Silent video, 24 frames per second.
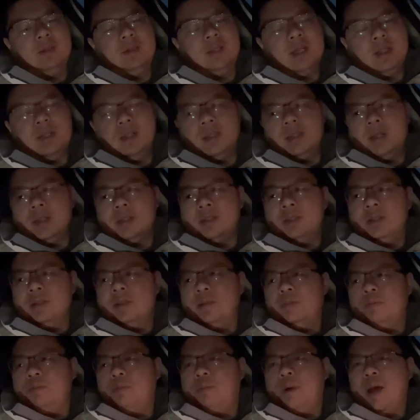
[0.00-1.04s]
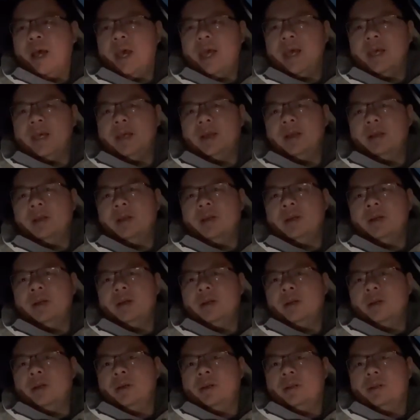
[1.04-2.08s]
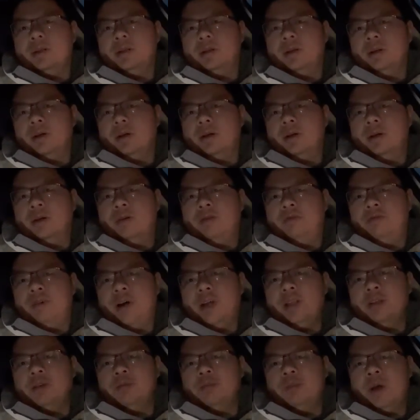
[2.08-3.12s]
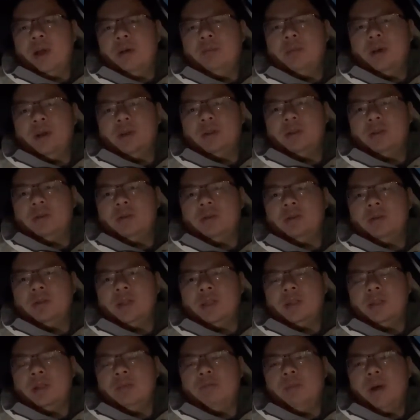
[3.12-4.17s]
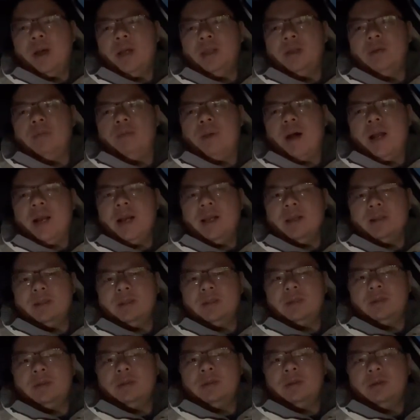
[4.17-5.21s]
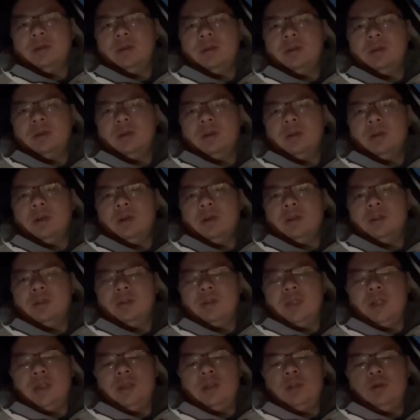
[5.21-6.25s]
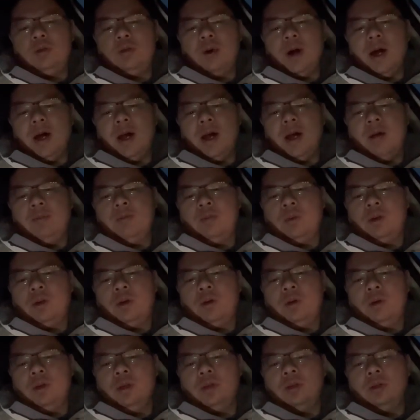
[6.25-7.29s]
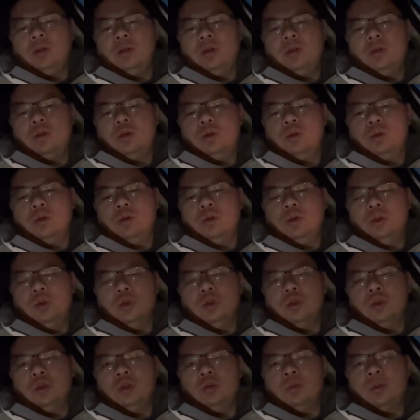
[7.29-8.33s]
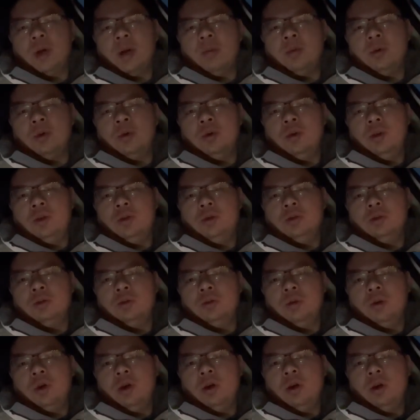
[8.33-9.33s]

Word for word: that doesn't pay the final payment, doesn't pay the balance. So that is why I'm going to YouTube. I'm going to